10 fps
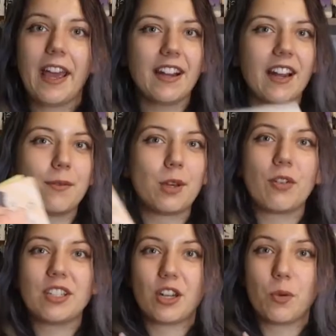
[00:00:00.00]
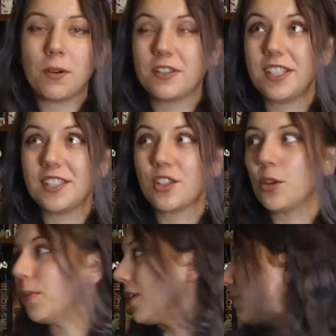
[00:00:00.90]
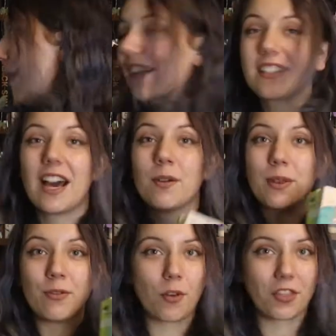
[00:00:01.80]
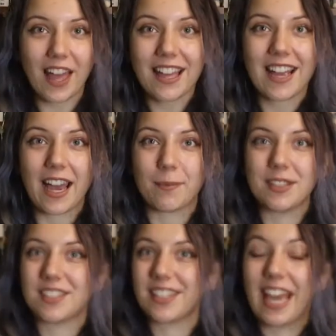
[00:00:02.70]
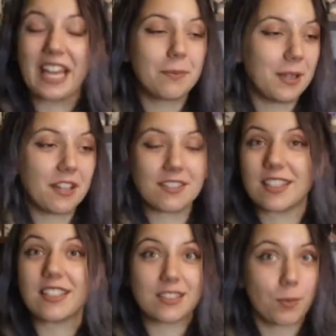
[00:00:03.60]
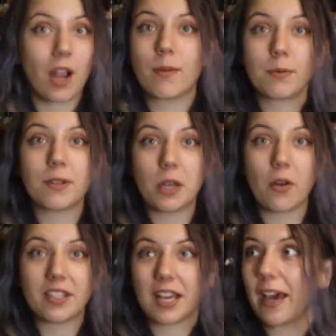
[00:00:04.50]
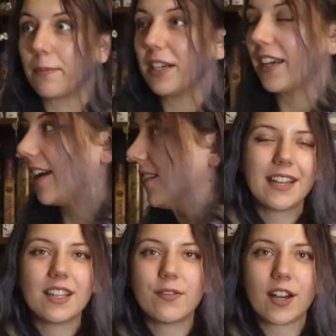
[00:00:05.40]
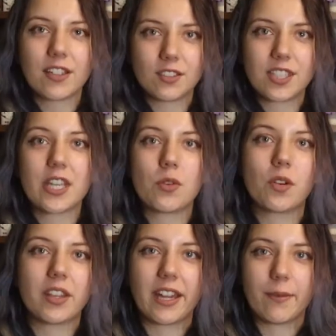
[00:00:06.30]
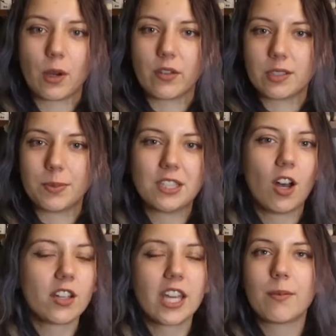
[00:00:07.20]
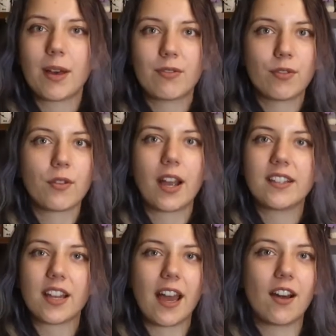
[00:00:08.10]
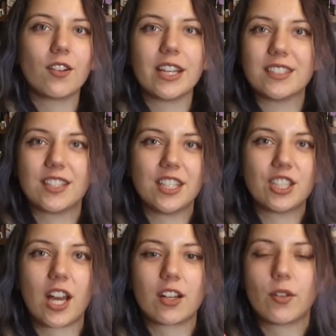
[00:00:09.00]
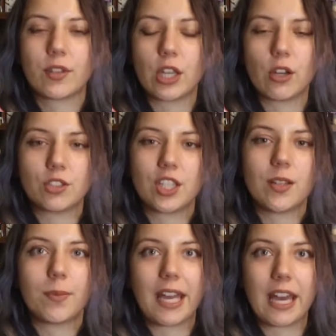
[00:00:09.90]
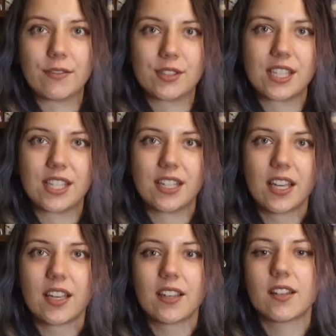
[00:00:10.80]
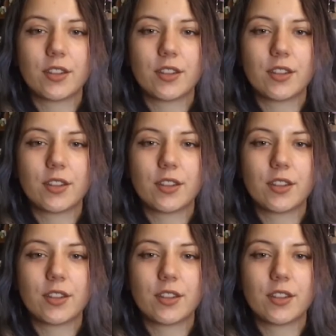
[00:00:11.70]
and I'm going to go put these two books back now before that happens again because it is probably going to happen again. And the final sequel that I'm going to be talking about for right now is The Shadow of Kyoshi by F.C.